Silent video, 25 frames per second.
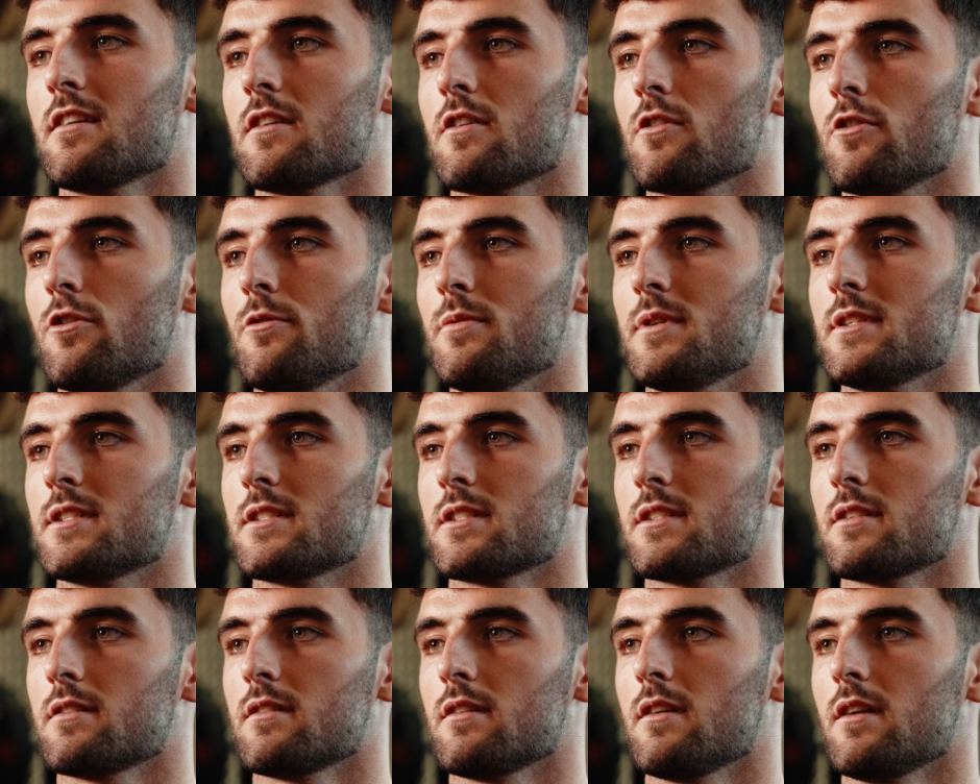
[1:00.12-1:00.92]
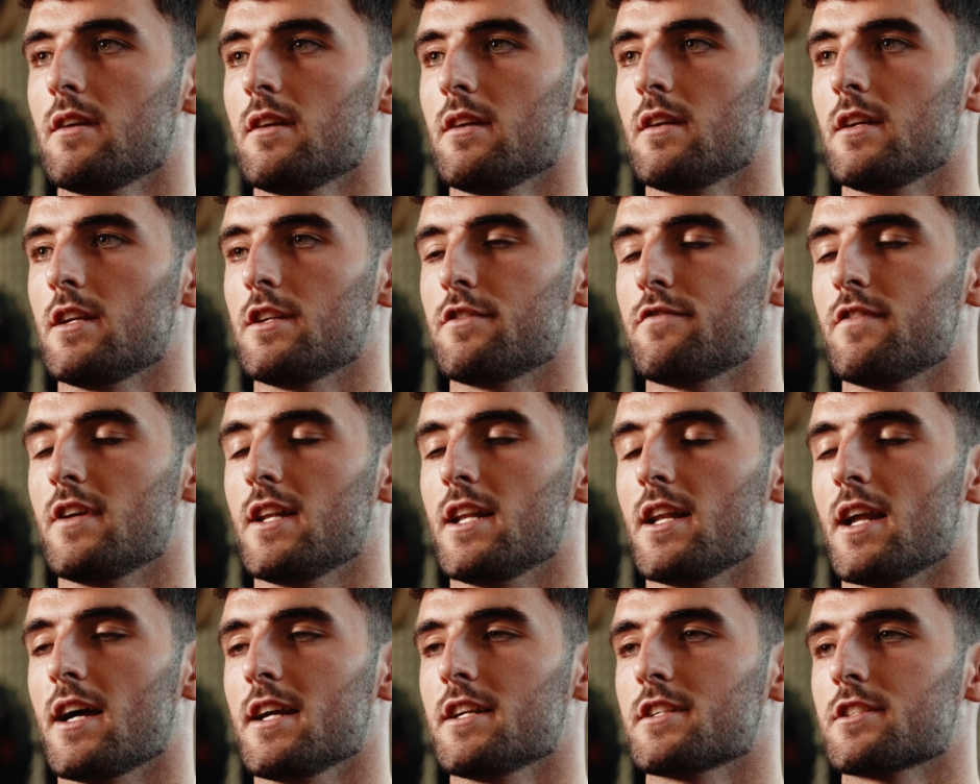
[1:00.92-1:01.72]
at a club is is
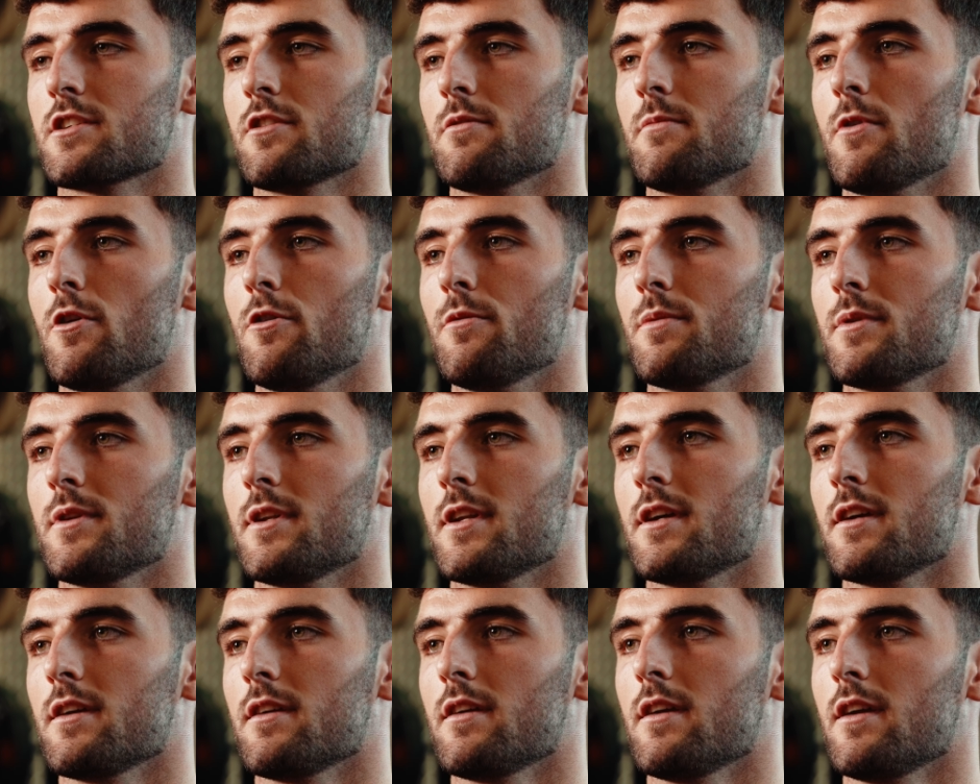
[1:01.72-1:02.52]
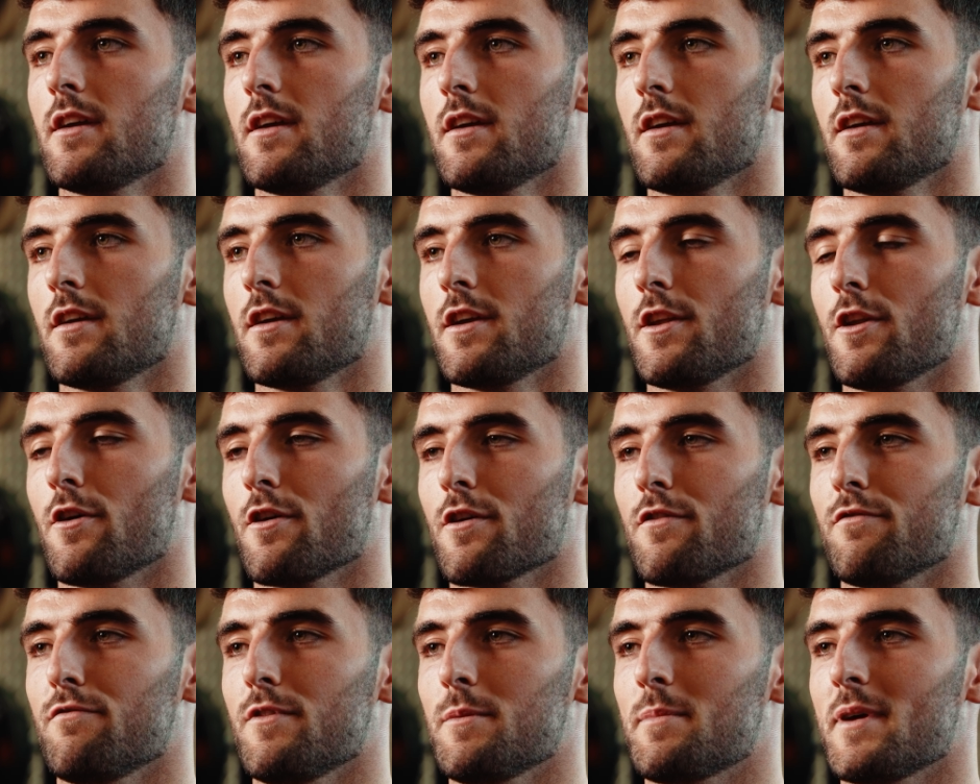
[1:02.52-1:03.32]
really nice so I'm hoping that you know,
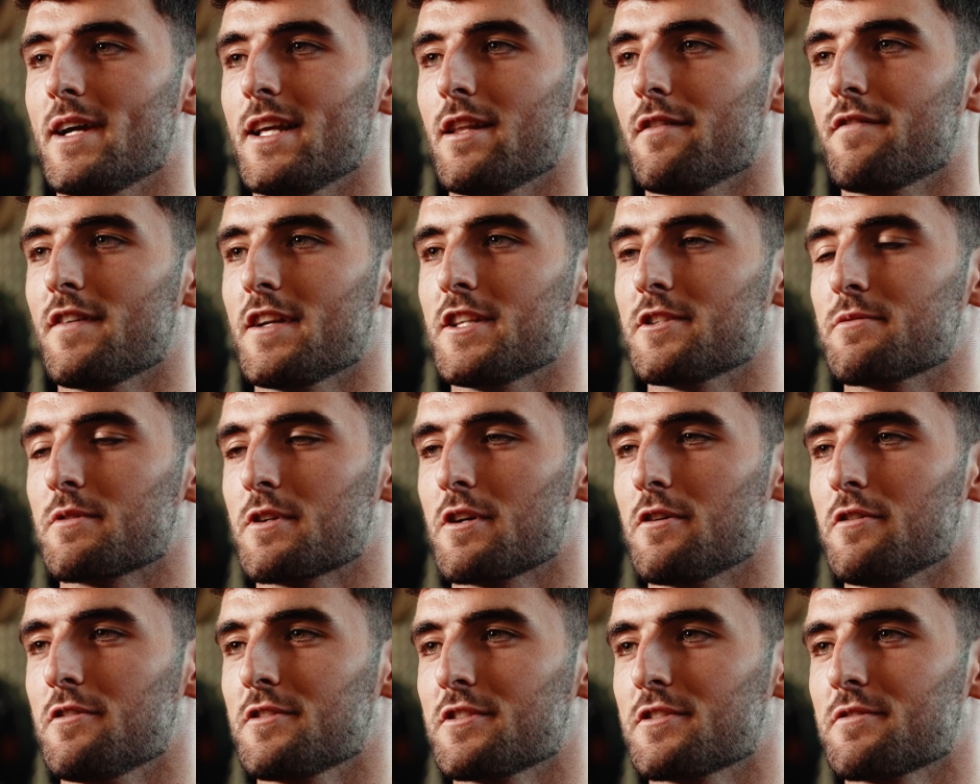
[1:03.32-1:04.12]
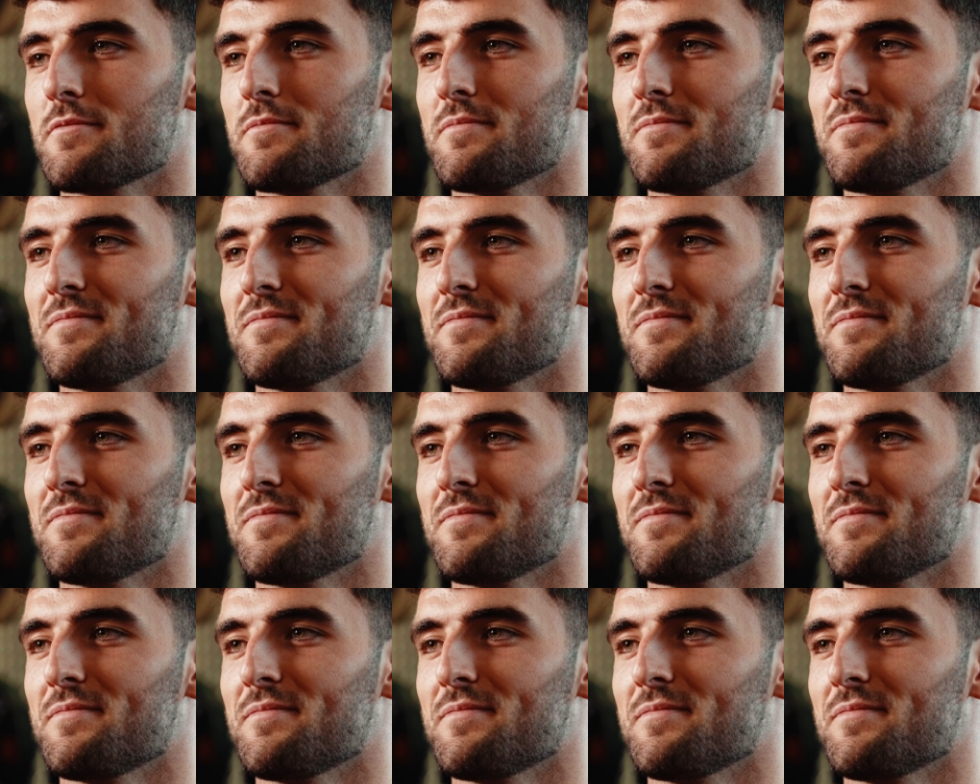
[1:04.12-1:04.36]
can repay the fans with goals.